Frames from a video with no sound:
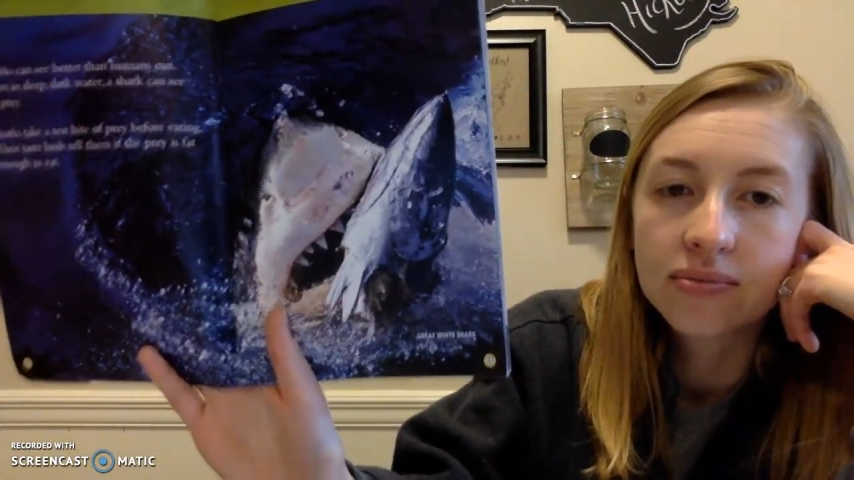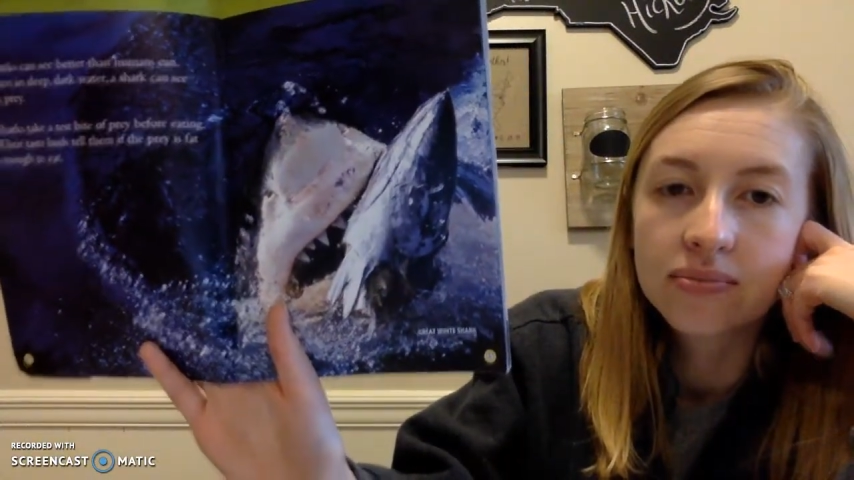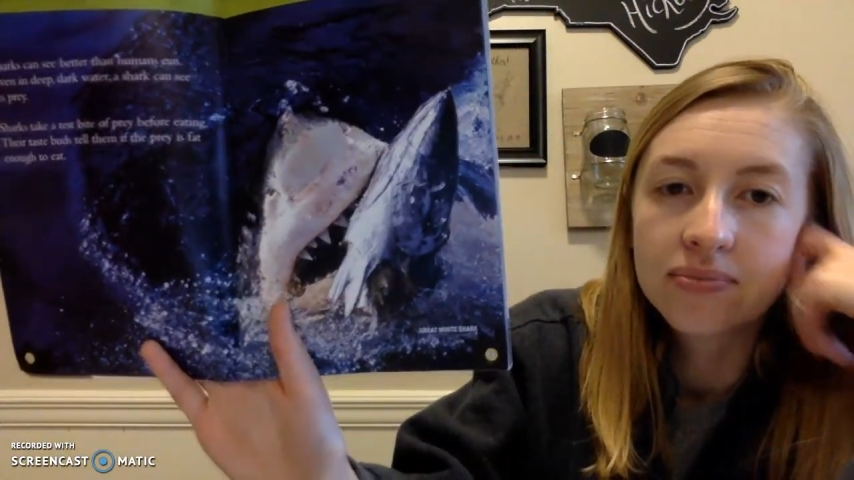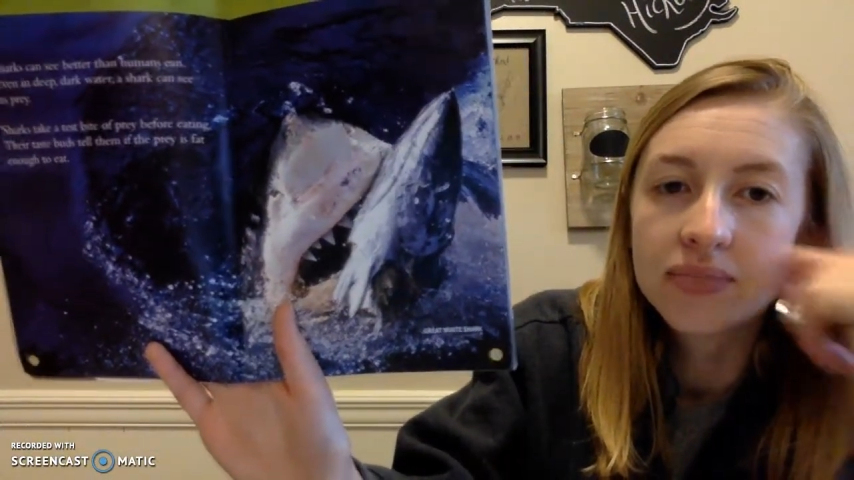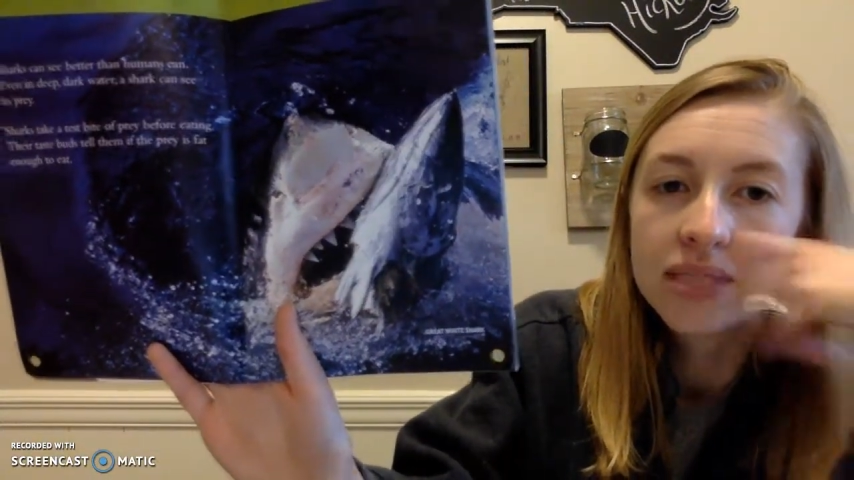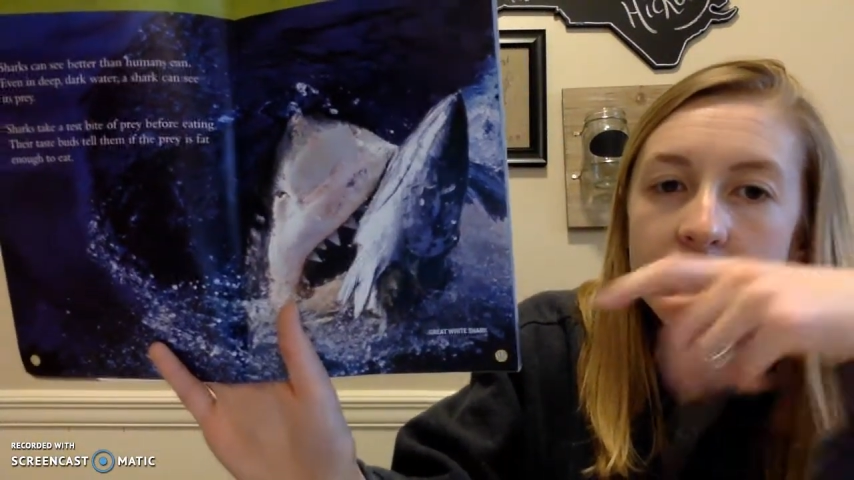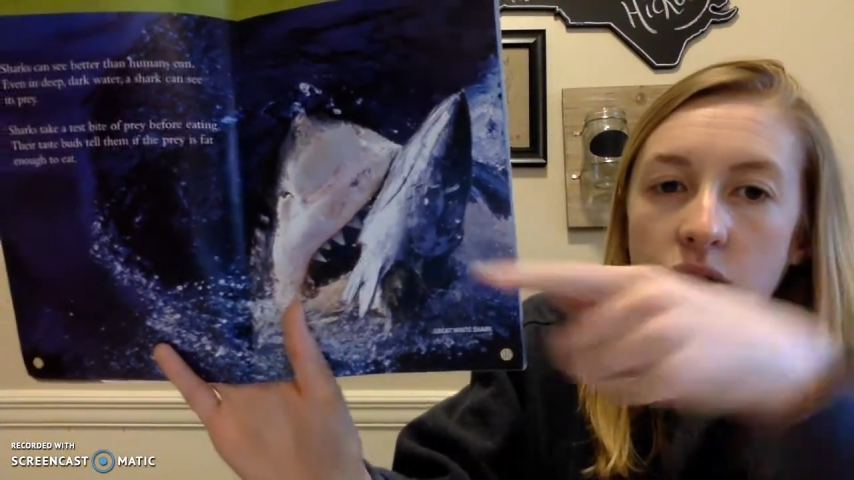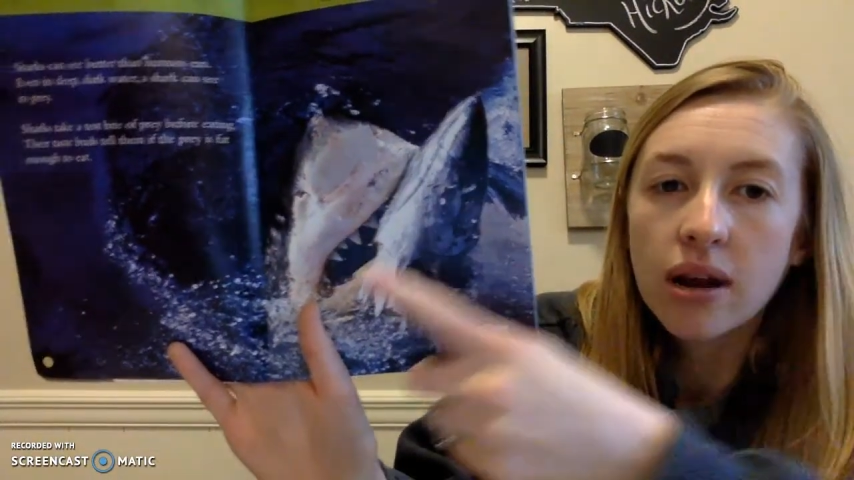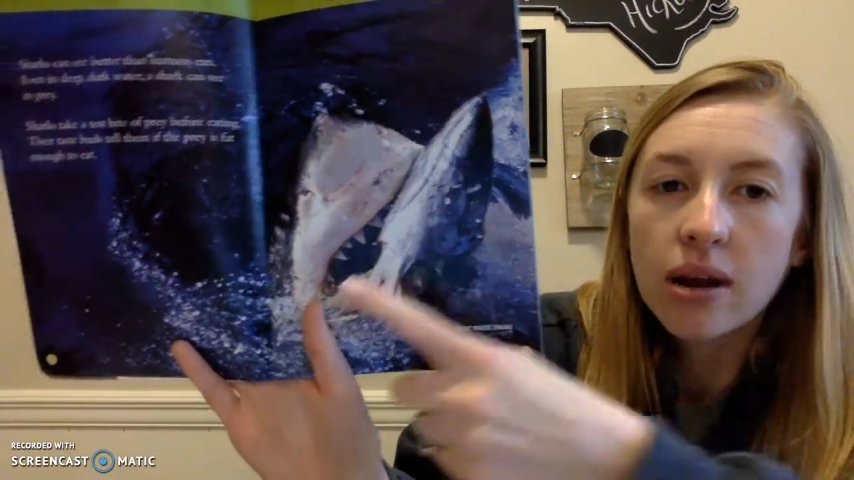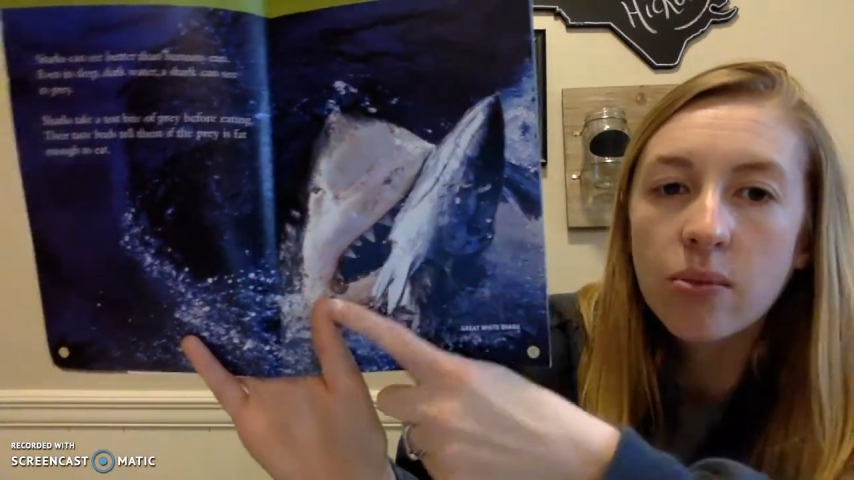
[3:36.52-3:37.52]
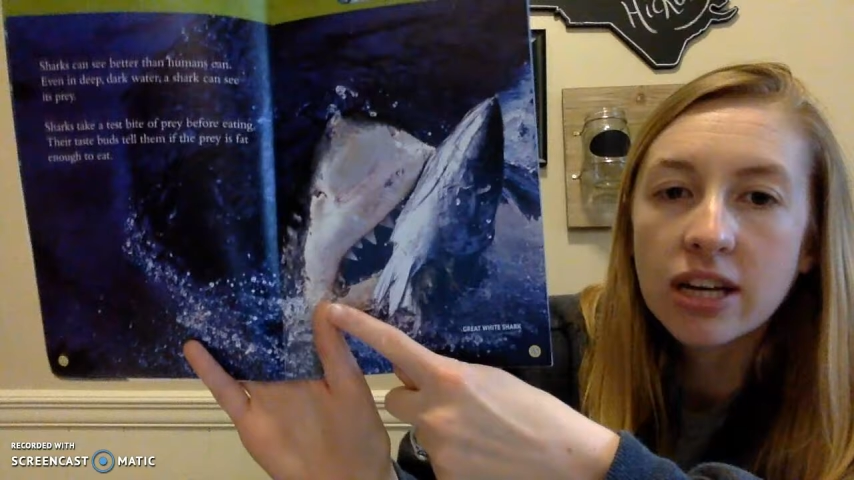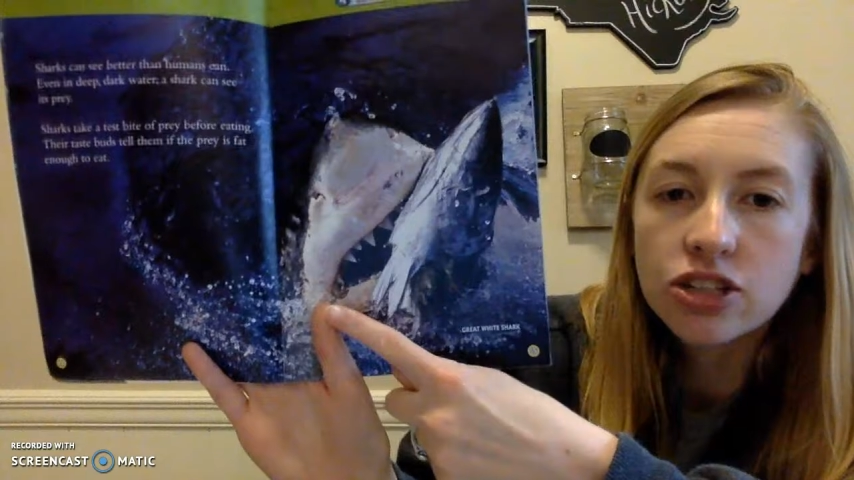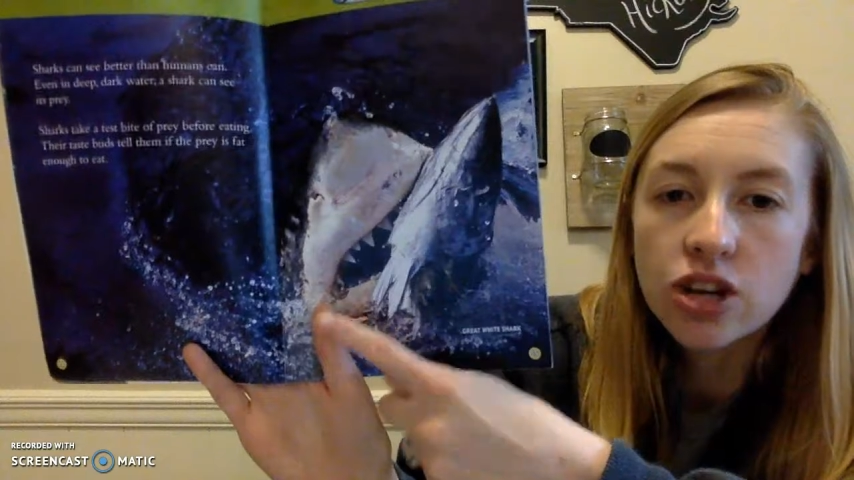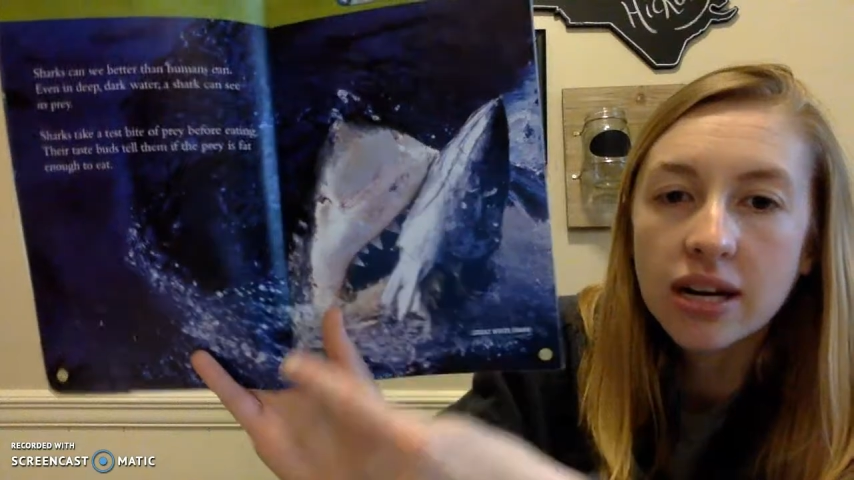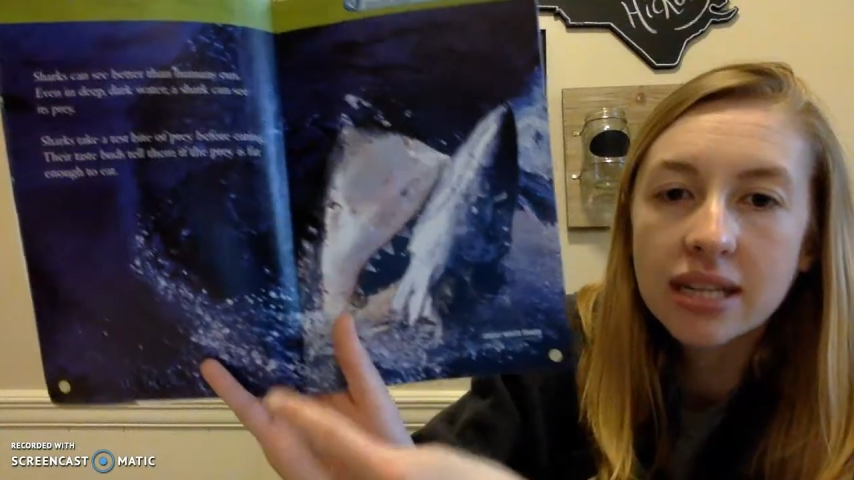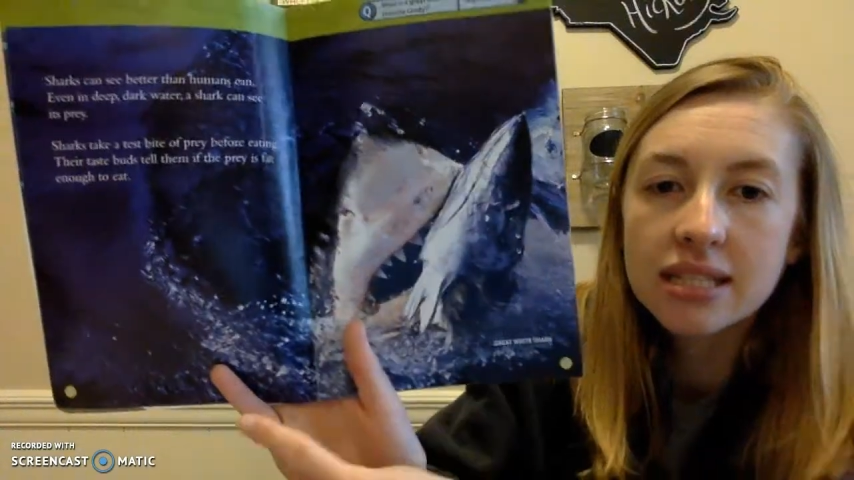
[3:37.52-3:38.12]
This is a great white shark,